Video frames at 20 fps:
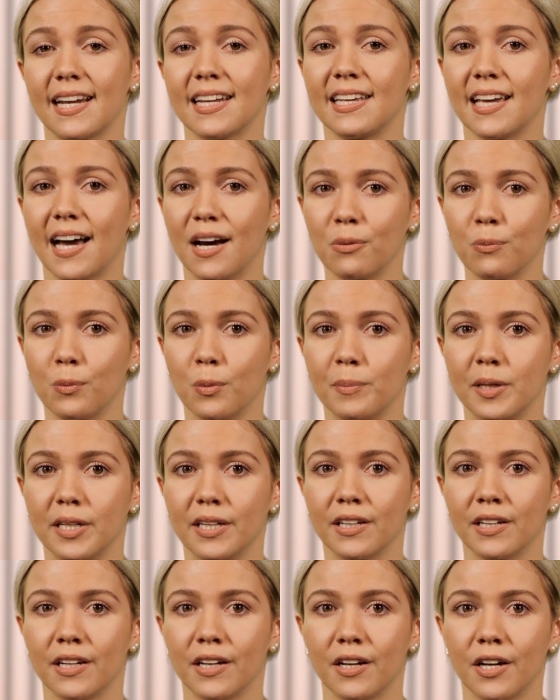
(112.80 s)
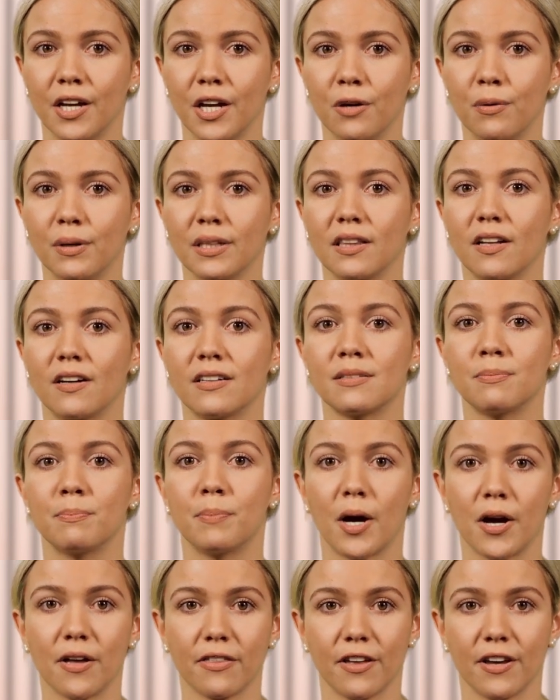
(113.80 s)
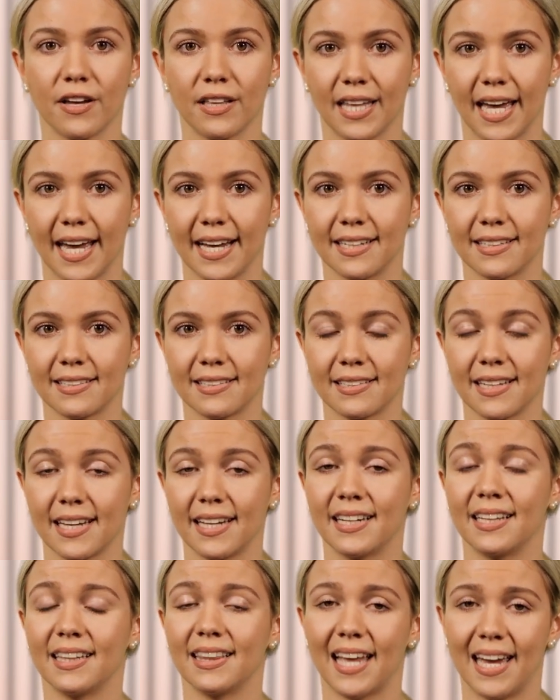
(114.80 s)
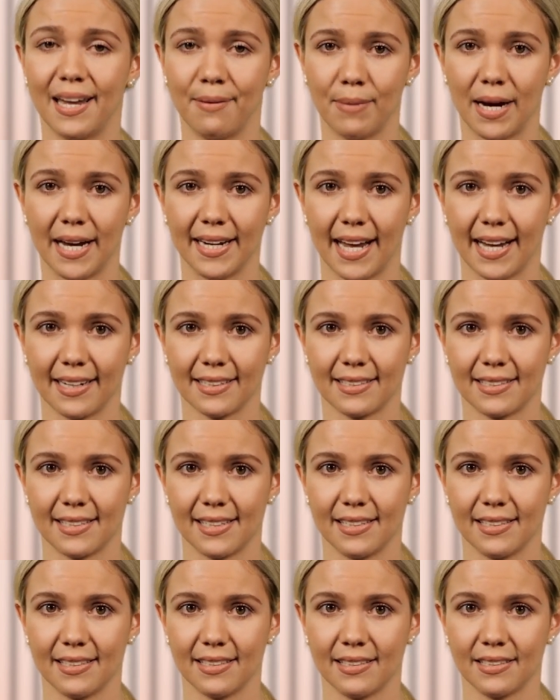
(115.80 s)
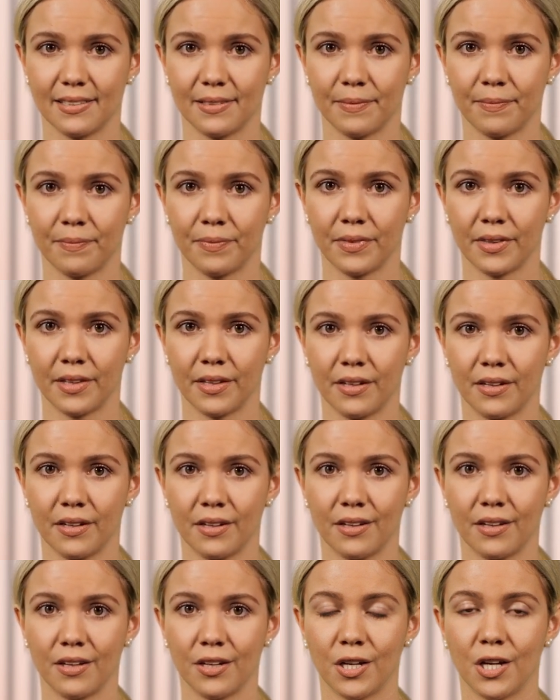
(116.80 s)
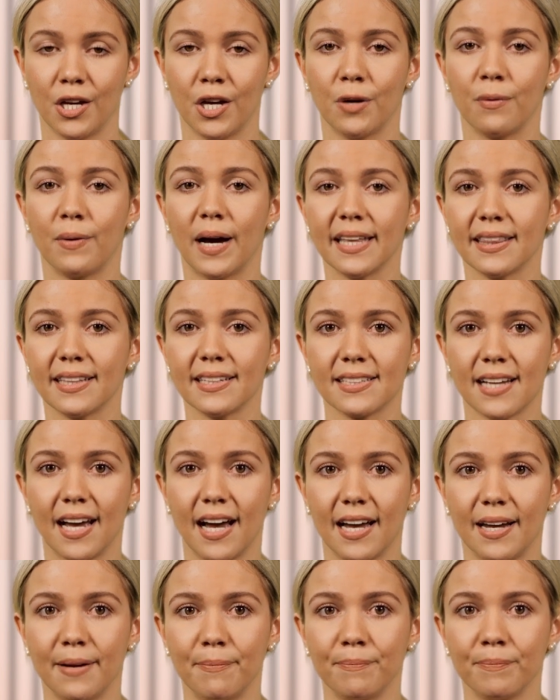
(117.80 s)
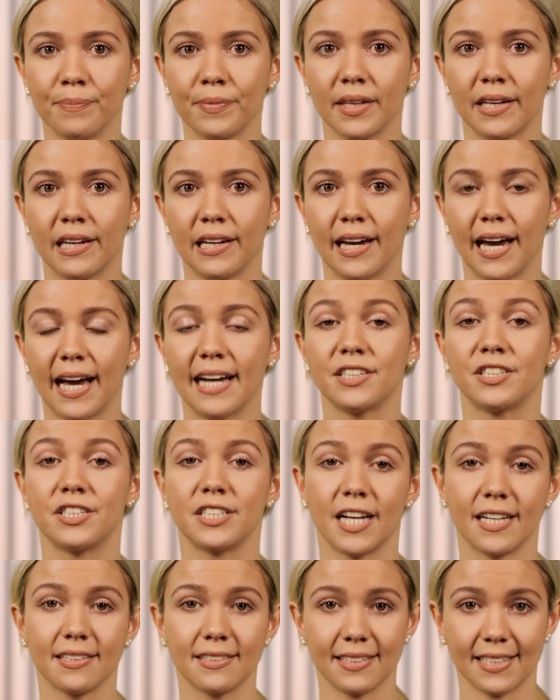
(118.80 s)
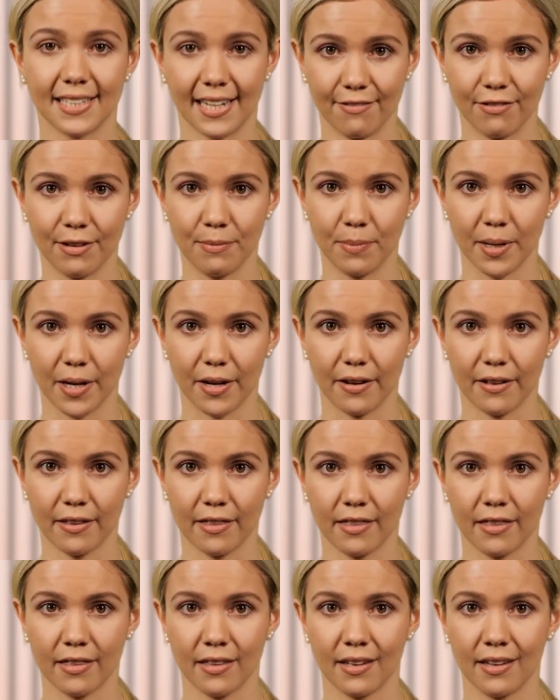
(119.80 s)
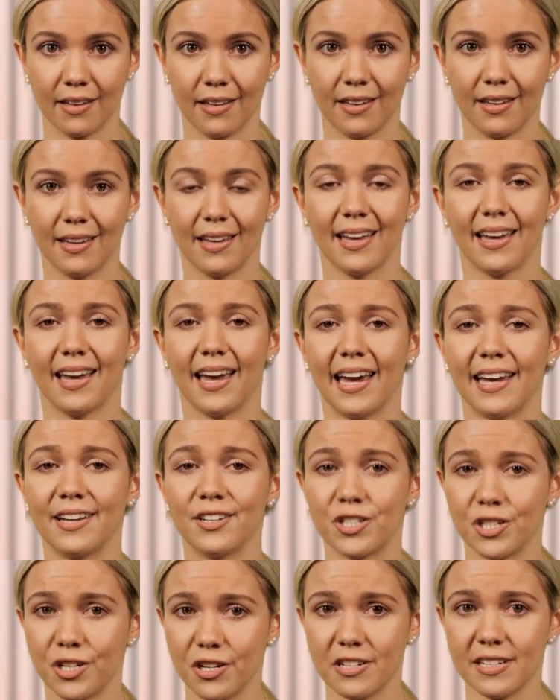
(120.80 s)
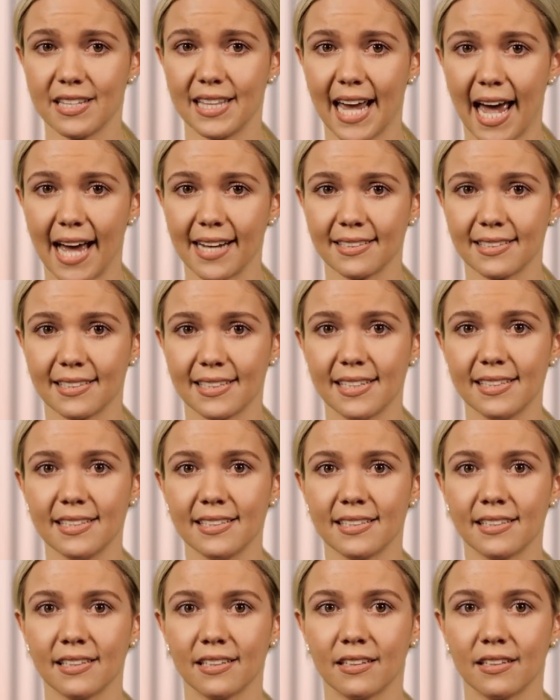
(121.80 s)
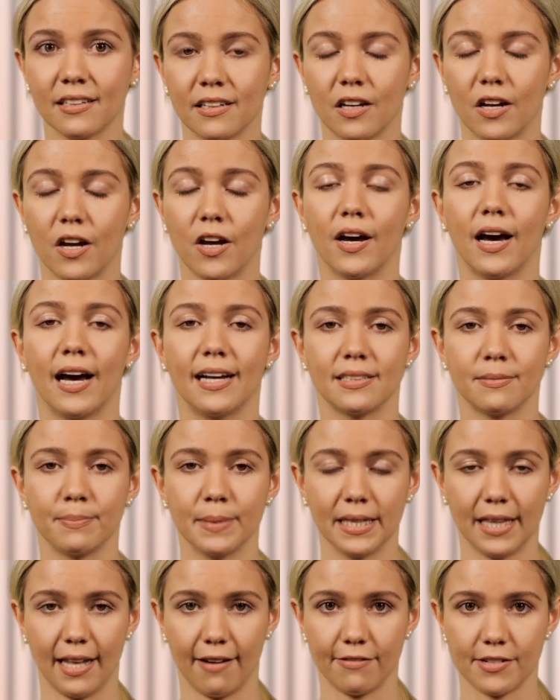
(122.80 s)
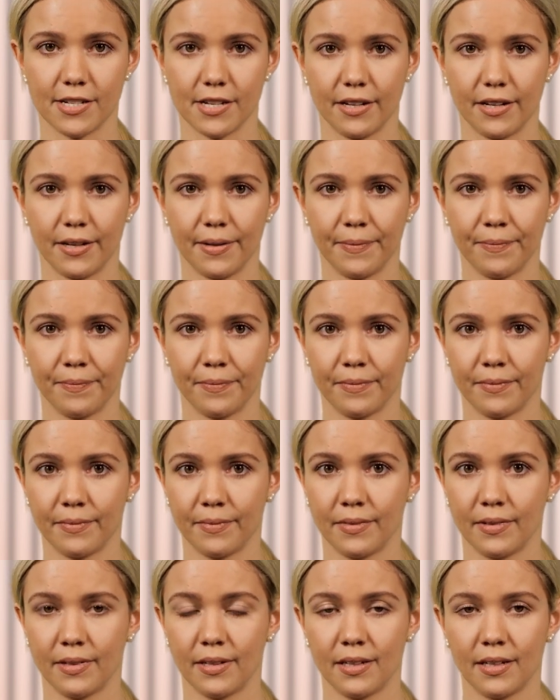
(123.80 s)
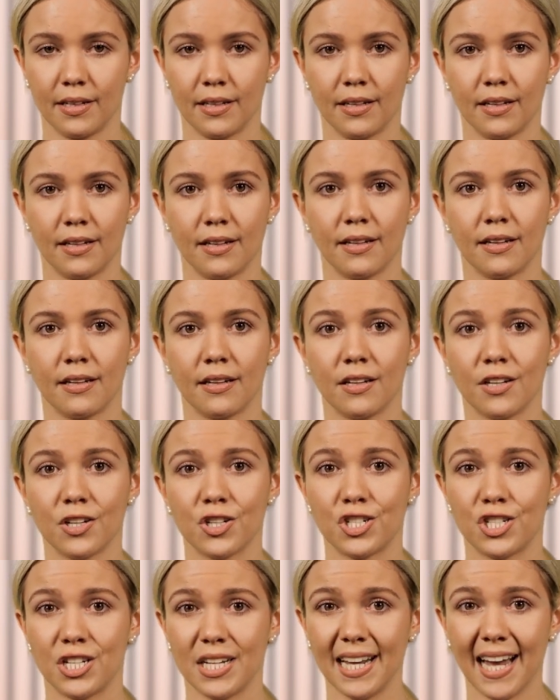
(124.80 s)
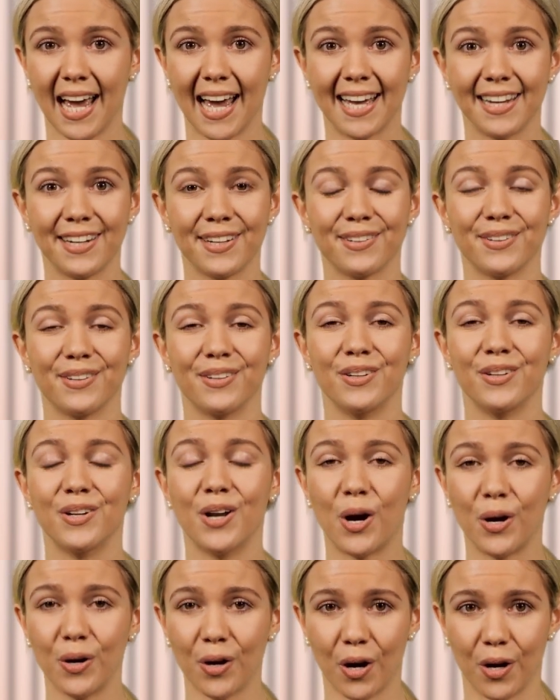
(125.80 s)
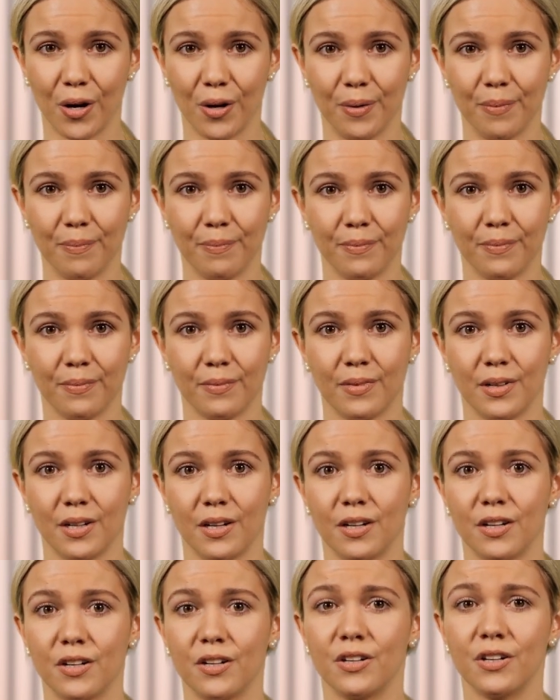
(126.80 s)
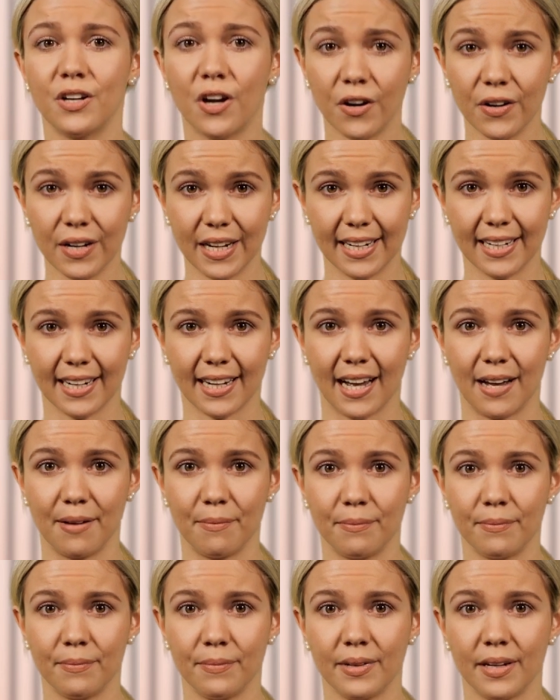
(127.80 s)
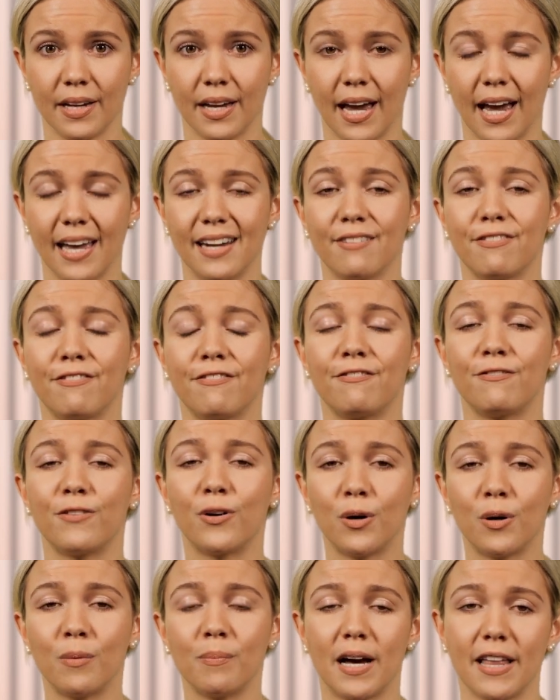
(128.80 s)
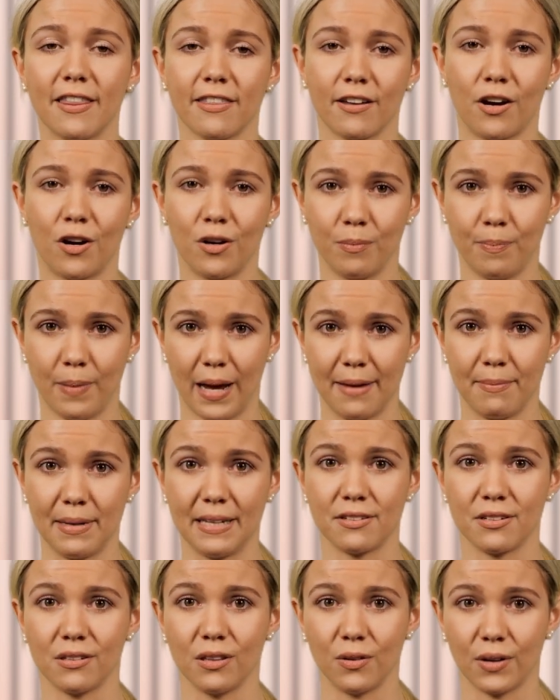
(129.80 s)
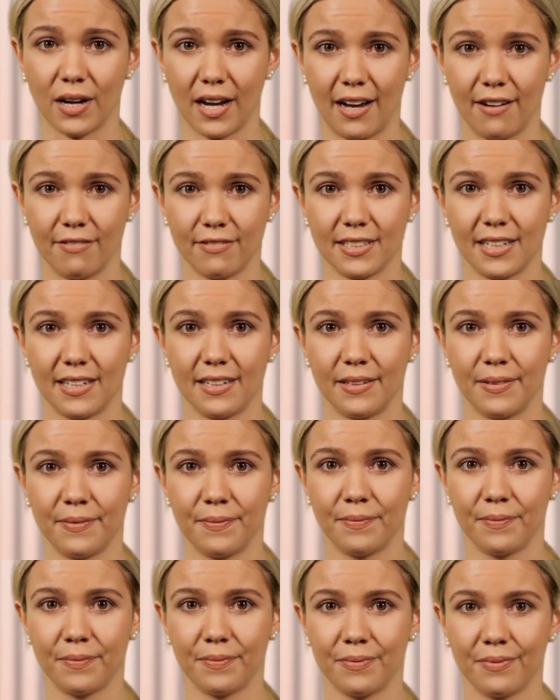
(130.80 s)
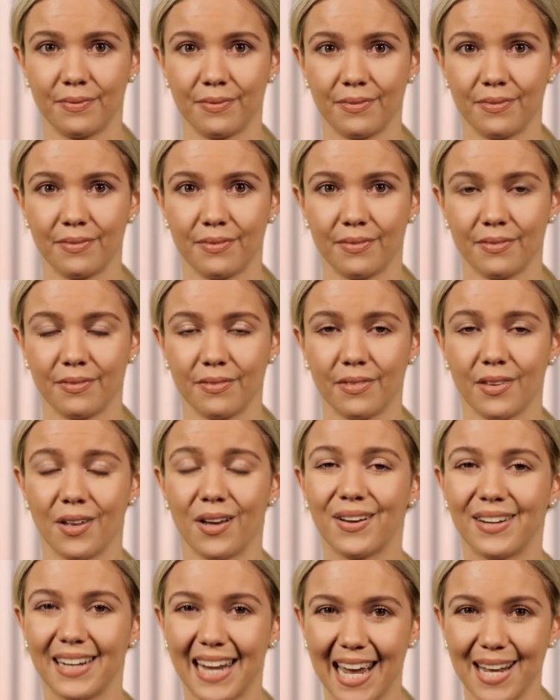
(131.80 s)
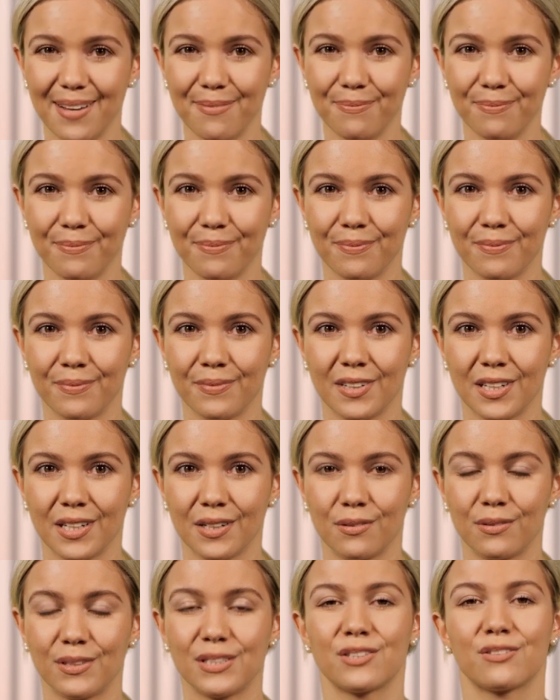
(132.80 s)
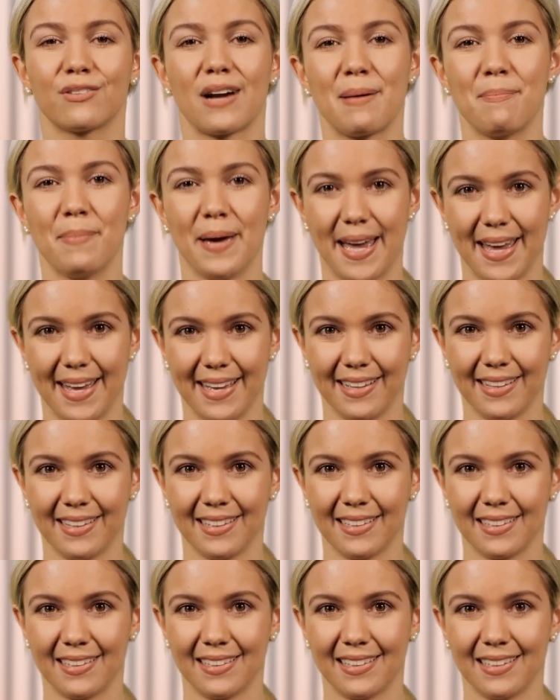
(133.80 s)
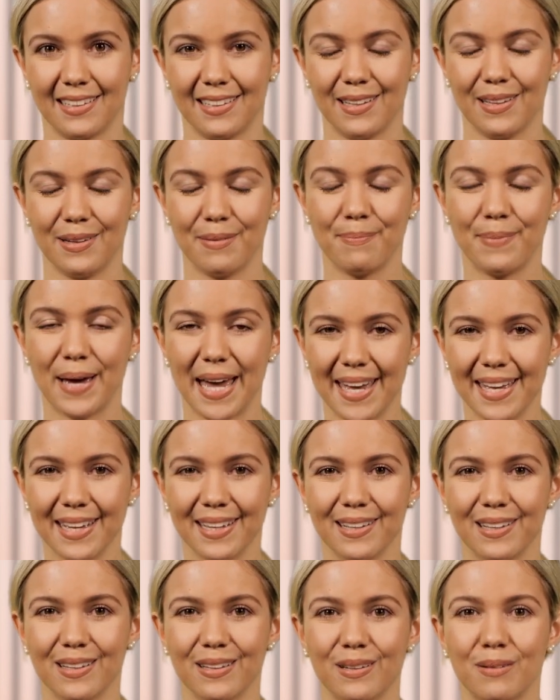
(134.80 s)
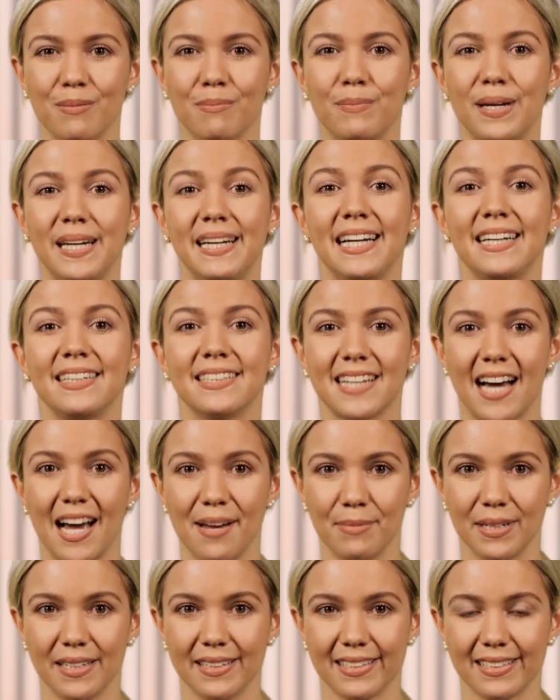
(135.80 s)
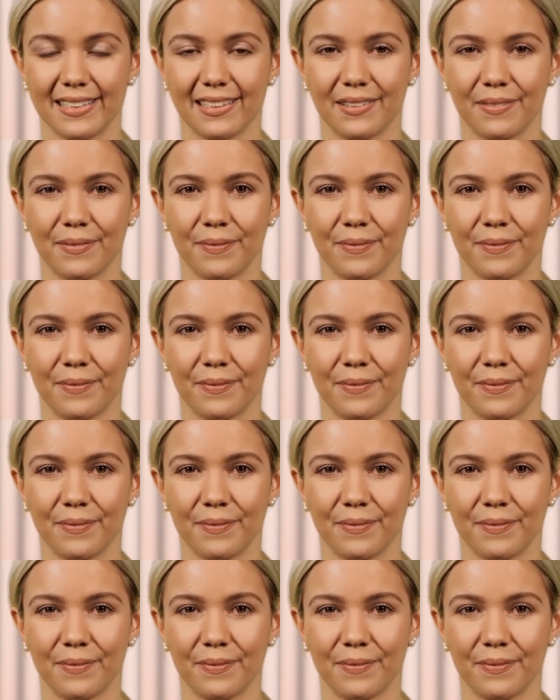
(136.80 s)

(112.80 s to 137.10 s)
a young woman who had lost both her legs in a landmine accident, who at the time had just given birth, and due to the accident, her husband left her. She had no home, no income, and a 4-month-old baby to look after. Her name was Srey Pe. Pe meaning diamond.